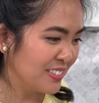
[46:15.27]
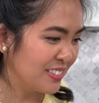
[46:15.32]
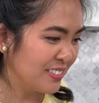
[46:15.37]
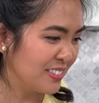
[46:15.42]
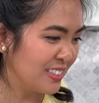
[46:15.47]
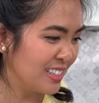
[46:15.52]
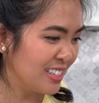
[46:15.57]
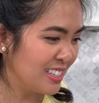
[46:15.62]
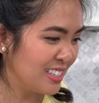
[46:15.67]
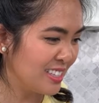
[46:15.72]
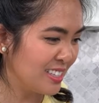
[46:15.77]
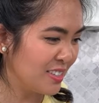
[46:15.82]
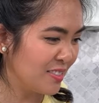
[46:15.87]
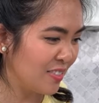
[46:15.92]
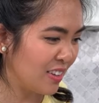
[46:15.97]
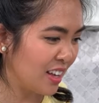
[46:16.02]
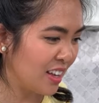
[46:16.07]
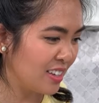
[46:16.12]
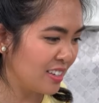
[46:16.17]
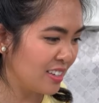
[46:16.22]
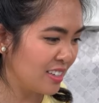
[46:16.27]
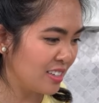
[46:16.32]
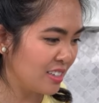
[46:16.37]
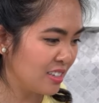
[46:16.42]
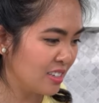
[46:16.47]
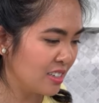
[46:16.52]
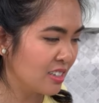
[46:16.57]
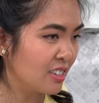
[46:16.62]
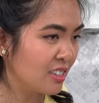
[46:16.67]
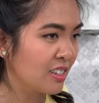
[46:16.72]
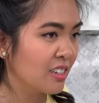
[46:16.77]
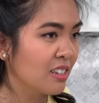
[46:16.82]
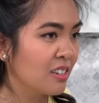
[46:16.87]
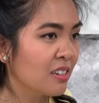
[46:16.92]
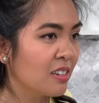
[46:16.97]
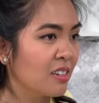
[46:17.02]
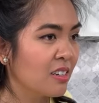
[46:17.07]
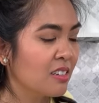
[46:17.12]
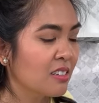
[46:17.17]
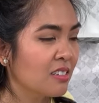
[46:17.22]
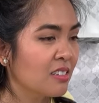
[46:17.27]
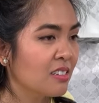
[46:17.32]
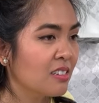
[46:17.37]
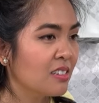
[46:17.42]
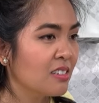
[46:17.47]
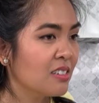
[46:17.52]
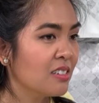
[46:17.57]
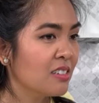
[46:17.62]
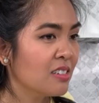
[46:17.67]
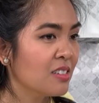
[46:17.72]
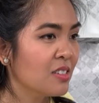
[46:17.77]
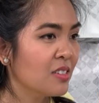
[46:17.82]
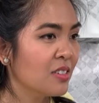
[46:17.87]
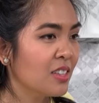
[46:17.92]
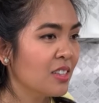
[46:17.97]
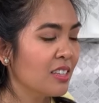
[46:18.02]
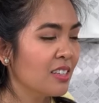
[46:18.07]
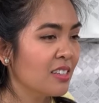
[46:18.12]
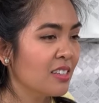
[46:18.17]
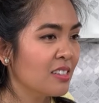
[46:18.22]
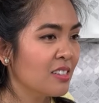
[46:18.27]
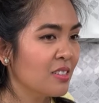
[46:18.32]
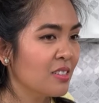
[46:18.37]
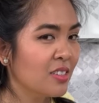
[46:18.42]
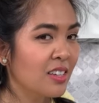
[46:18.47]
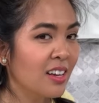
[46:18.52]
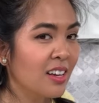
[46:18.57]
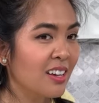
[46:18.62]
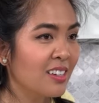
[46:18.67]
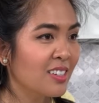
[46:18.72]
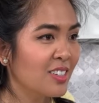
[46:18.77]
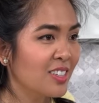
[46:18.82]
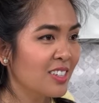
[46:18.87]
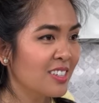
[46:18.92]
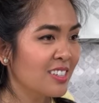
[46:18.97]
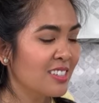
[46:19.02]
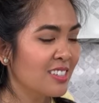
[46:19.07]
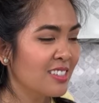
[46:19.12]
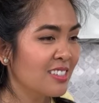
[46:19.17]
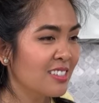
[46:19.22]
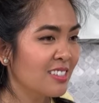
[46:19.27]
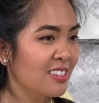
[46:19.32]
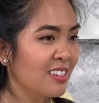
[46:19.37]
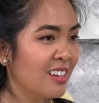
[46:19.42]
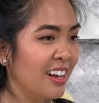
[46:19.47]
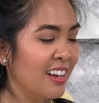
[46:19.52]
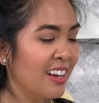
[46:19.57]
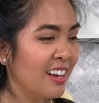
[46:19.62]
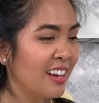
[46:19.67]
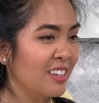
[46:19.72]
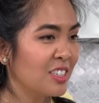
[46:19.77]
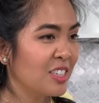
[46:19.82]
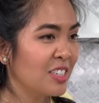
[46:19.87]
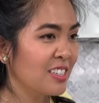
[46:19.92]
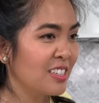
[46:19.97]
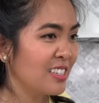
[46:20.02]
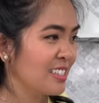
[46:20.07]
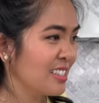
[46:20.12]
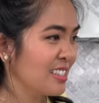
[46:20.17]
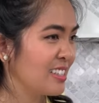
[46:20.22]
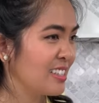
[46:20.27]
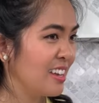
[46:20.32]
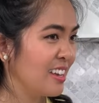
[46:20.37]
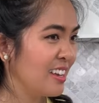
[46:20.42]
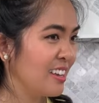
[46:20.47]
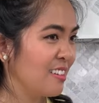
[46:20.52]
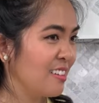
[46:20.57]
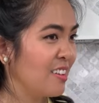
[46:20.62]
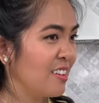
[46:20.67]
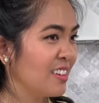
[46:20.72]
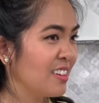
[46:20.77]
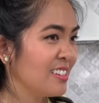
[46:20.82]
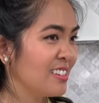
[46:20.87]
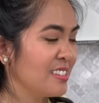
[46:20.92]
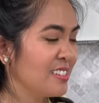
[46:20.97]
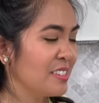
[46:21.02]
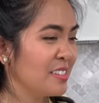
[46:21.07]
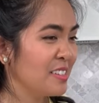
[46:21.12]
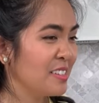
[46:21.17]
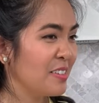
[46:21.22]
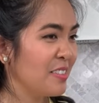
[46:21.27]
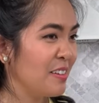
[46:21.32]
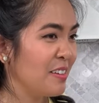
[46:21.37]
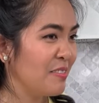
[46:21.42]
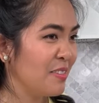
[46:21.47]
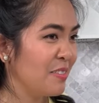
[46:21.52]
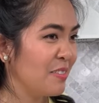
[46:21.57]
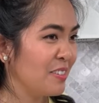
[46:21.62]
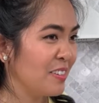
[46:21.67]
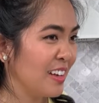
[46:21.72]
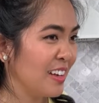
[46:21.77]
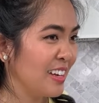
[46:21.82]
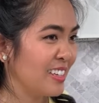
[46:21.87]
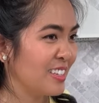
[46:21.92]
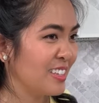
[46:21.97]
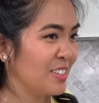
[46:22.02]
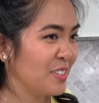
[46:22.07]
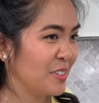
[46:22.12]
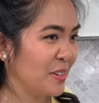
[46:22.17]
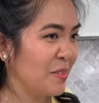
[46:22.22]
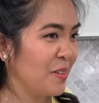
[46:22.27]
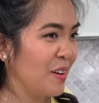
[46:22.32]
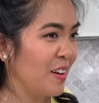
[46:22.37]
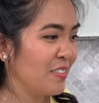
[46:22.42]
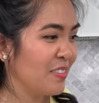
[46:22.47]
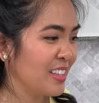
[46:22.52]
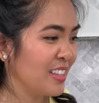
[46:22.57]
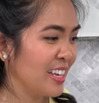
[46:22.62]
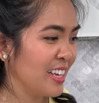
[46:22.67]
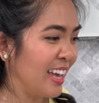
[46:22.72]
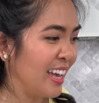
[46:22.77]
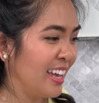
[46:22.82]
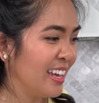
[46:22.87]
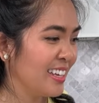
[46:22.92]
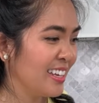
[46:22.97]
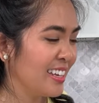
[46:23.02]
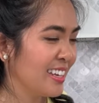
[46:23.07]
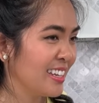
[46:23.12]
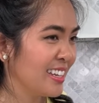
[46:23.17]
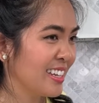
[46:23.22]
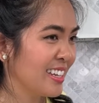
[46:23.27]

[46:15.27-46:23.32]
Well, this is fun. Do you think I should just I should stay on so that I could show off the cake?